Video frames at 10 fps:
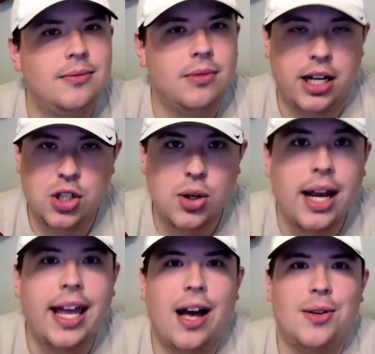a lot of
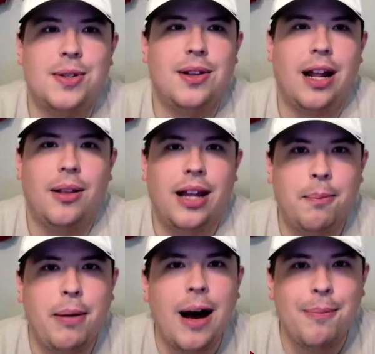strikeouts, a lot of
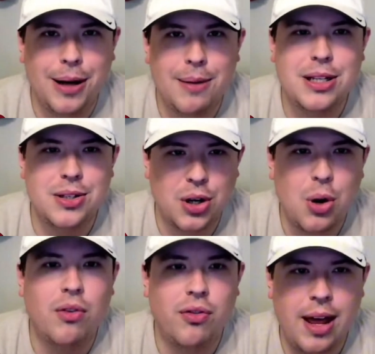pop-ups, because they're
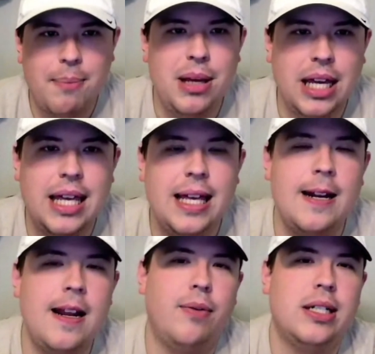going for that big hit
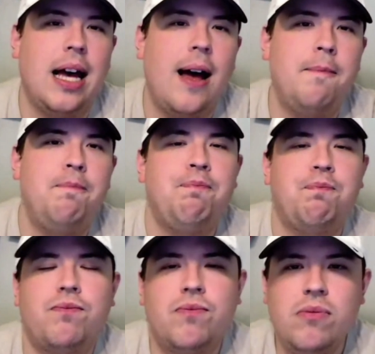every time.
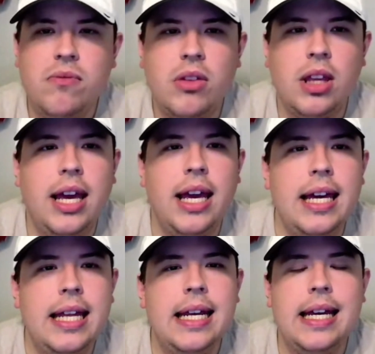
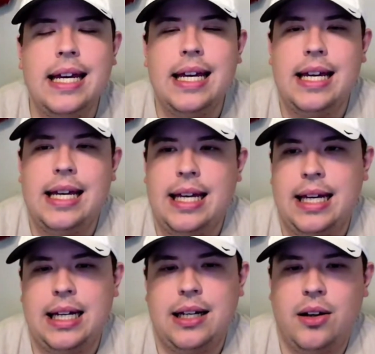And
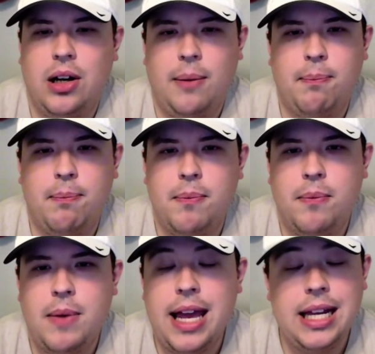
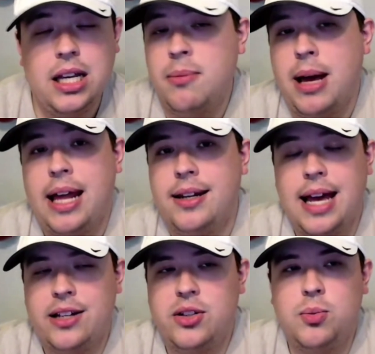A&M
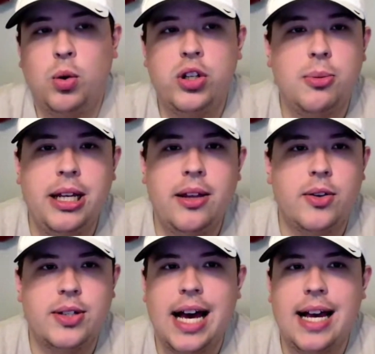had one too many of
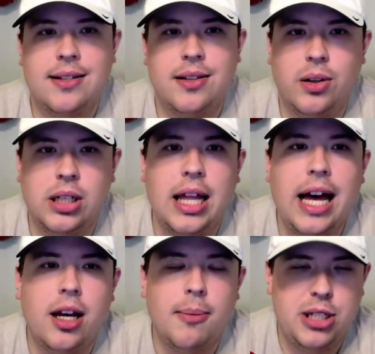those guys there in the
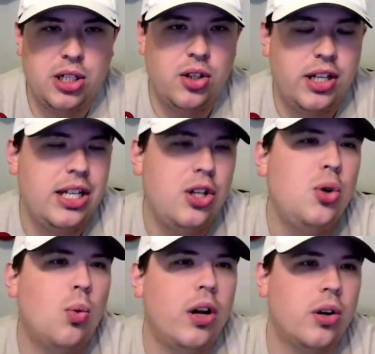lineup. But you do
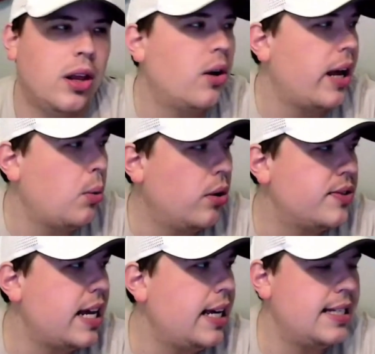wonder, like, okay, well, if
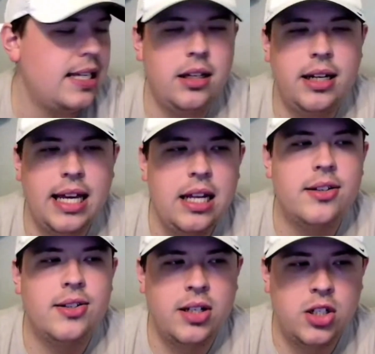State gets in a
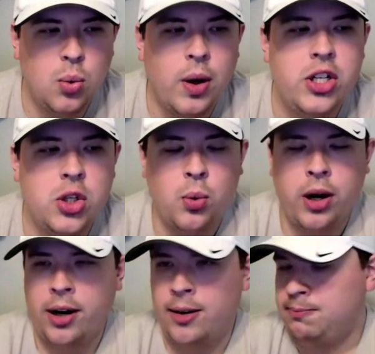situation
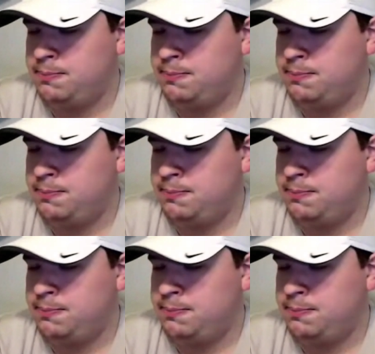where